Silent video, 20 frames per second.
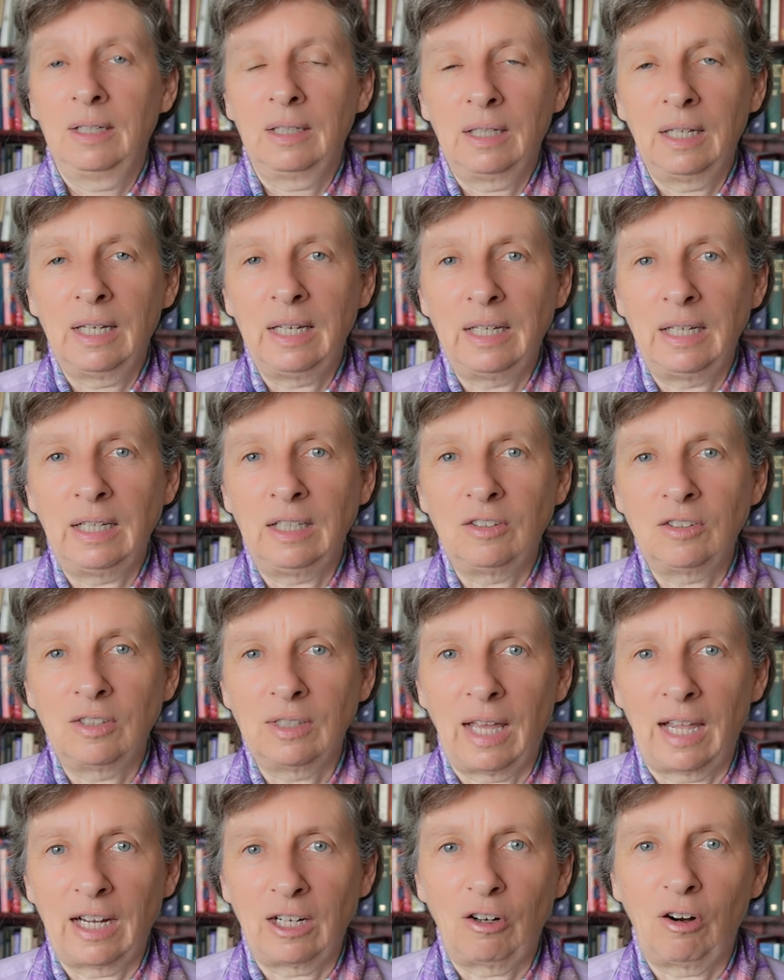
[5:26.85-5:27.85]
leading to
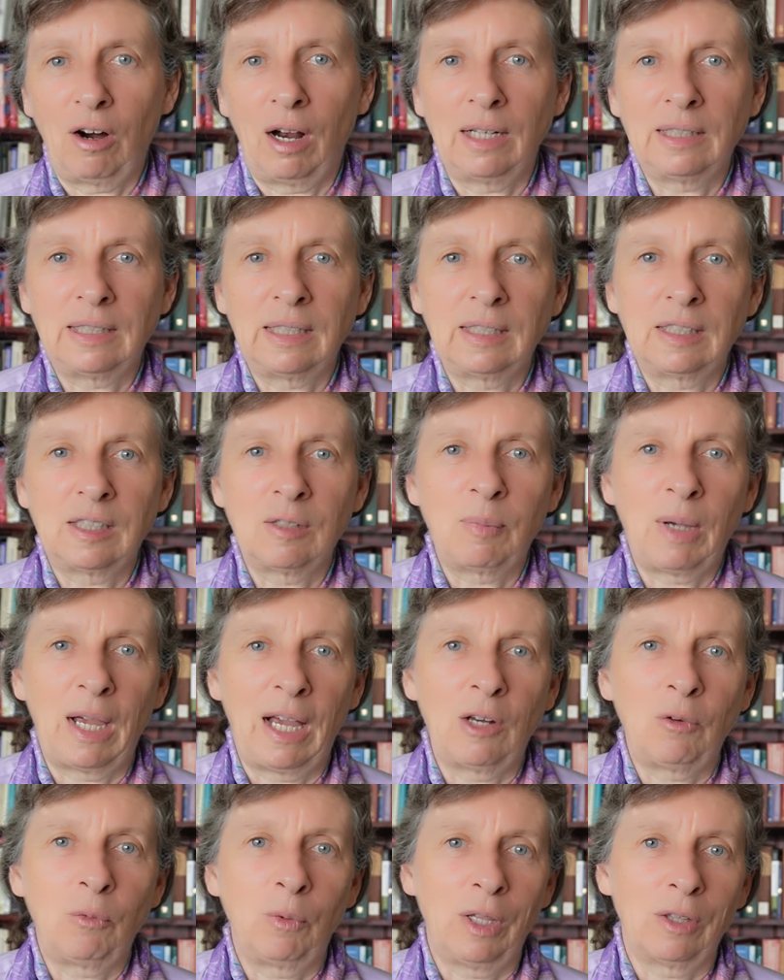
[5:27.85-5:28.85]
that crisis
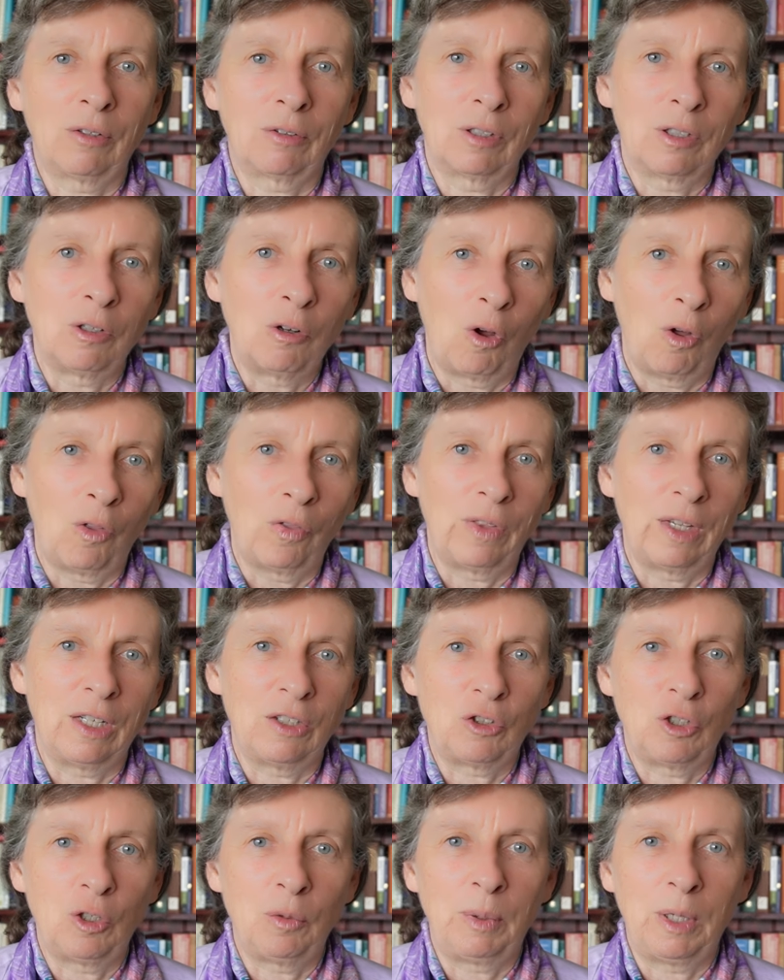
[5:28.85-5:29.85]
about whether or not there
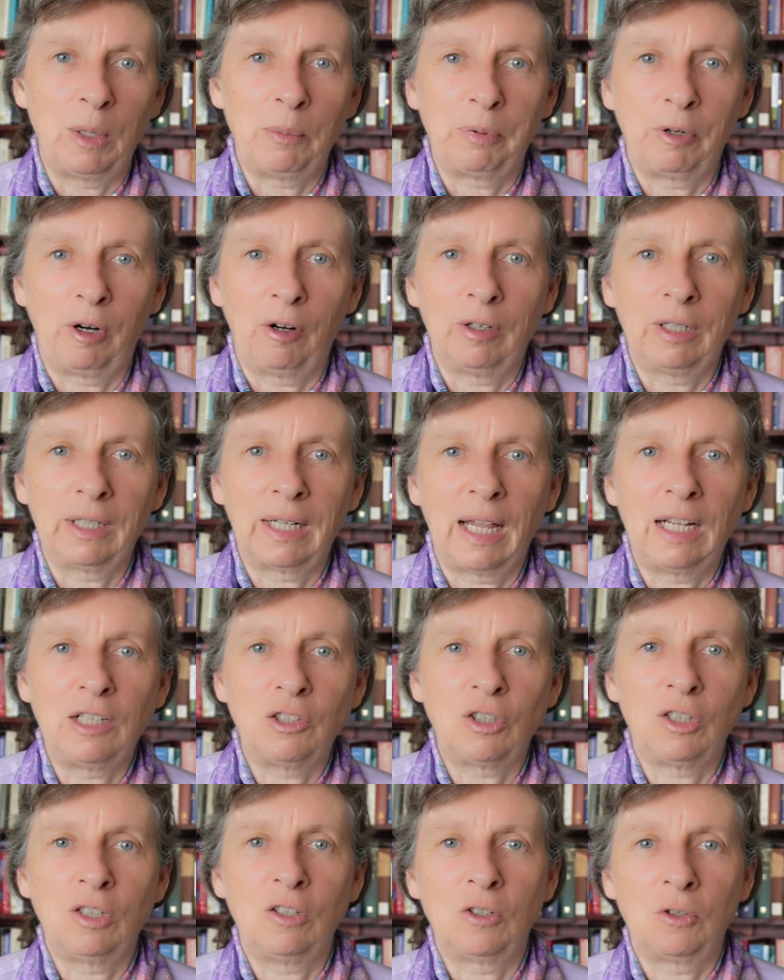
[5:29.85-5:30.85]
should be a
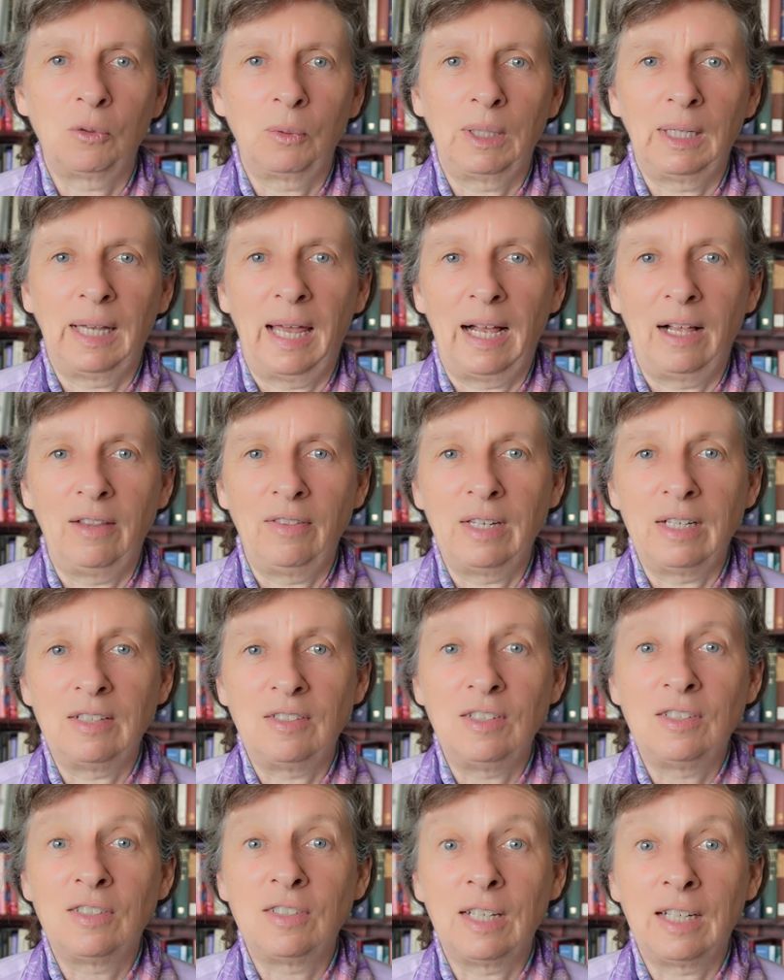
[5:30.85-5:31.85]
prorogation to allow the
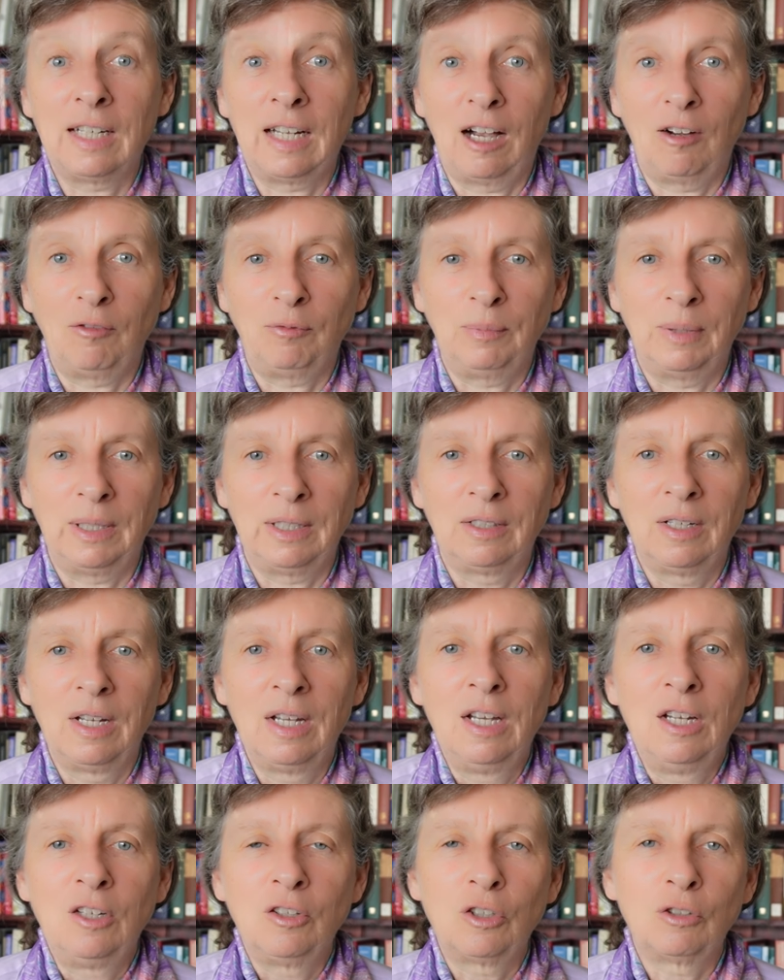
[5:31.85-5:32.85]
existing government
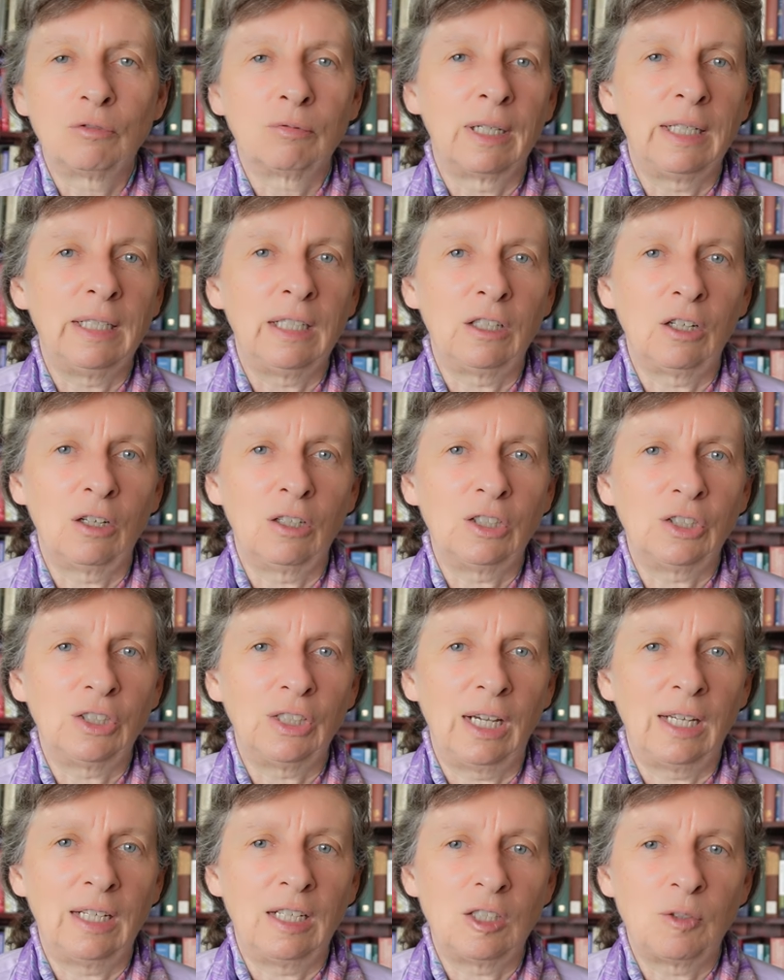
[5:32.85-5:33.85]
to
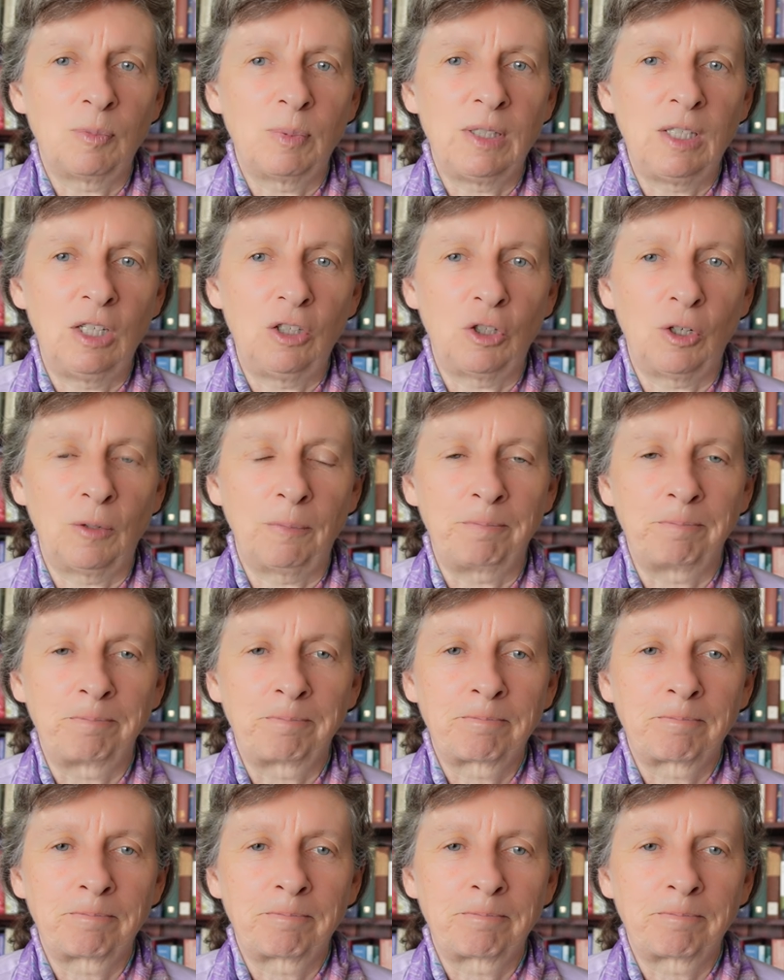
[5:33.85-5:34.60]
renegotiate its position.